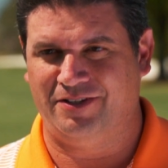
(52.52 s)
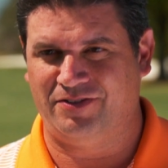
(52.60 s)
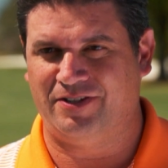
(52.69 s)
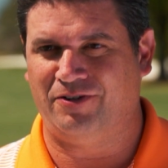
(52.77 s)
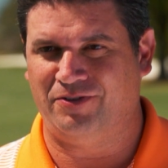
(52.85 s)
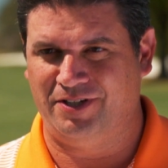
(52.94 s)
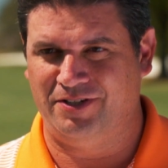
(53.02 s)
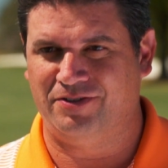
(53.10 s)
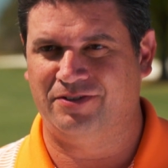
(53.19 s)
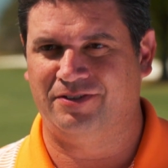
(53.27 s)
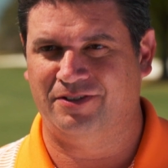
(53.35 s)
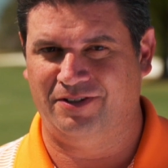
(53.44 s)
of the
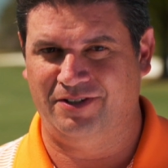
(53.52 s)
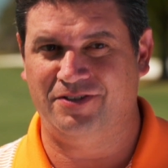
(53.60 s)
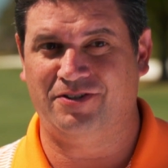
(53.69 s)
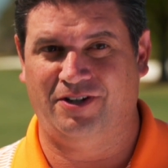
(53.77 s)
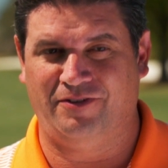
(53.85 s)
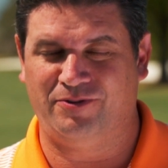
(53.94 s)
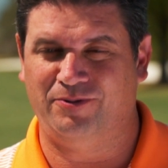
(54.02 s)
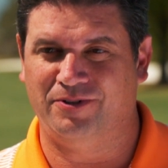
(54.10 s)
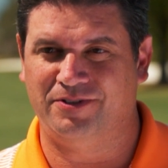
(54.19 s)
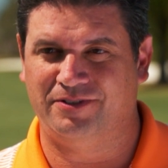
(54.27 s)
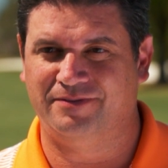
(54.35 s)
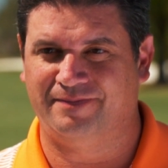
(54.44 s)
subtleties on this golf
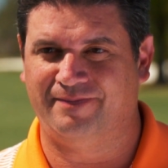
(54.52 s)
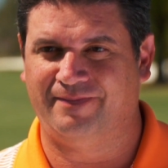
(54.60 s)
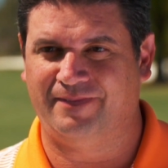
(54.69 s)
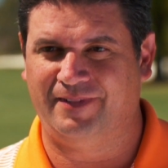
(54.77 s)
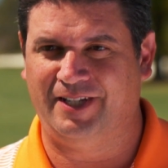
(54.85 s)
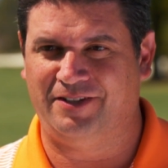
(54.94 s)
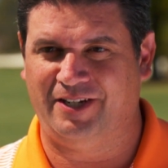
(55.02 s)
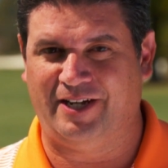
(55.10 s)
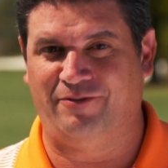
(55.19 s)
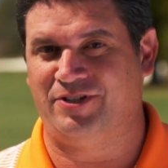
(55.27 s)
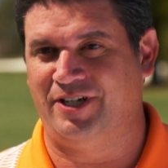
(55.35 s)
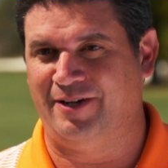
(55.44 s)
course that the
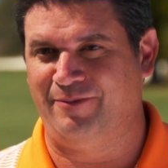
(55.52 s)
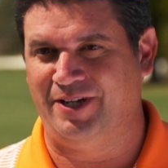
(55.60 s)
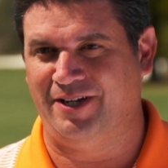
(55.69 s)
average guy may